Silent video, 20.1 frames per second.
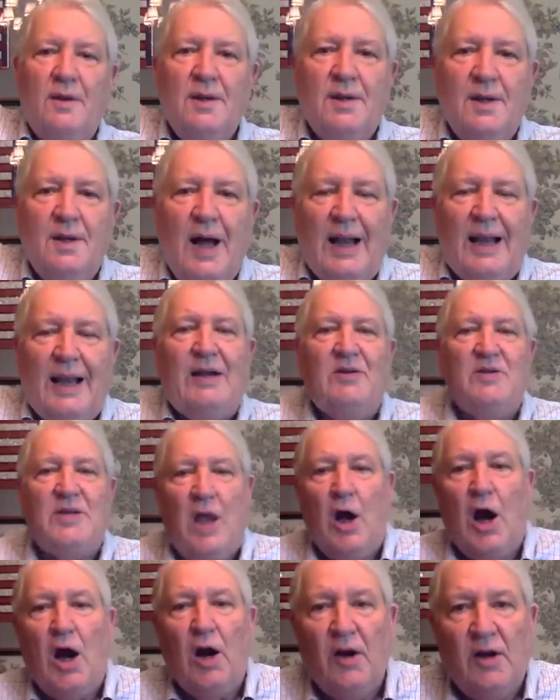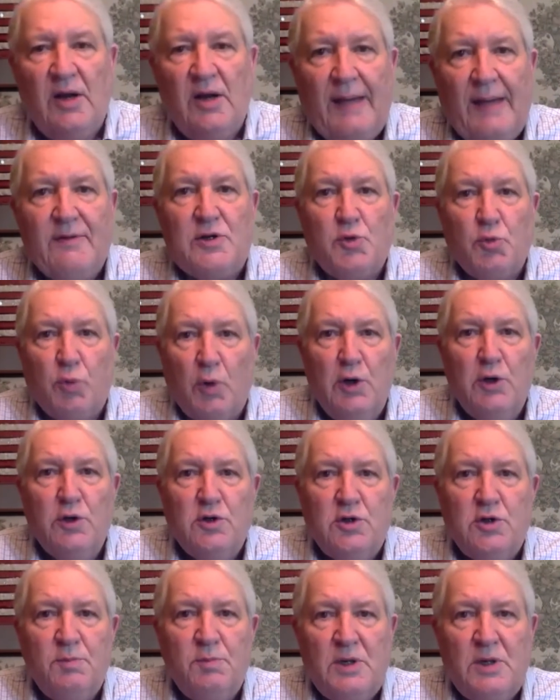I like to say Harlan gave us
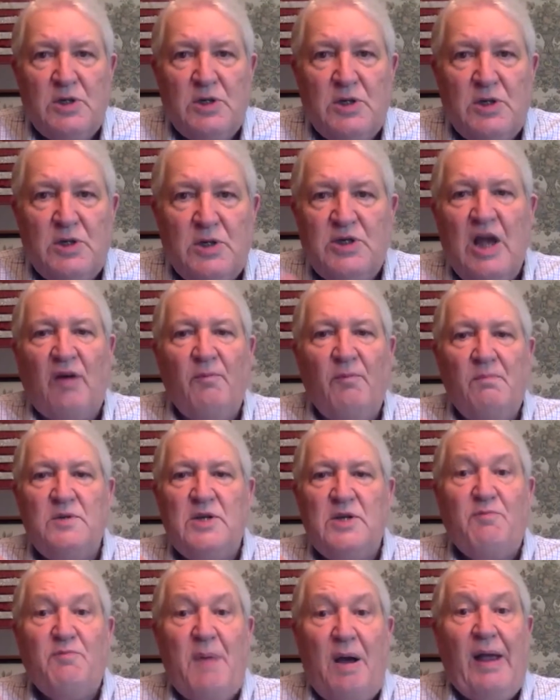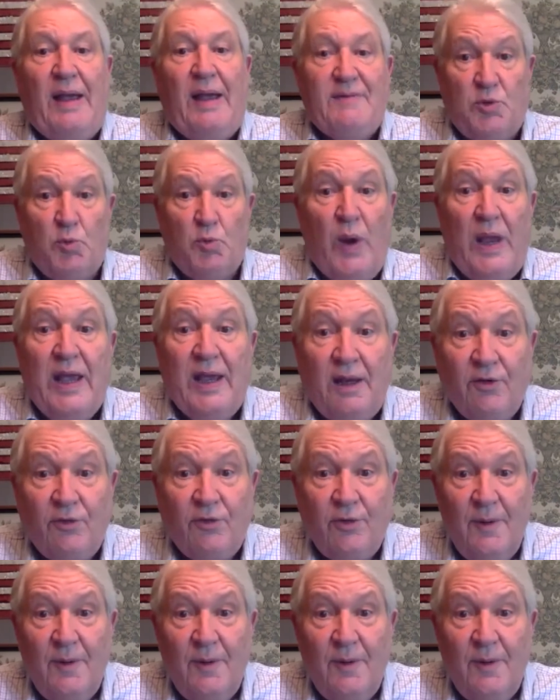roots, but Jeff Bell gave us wings.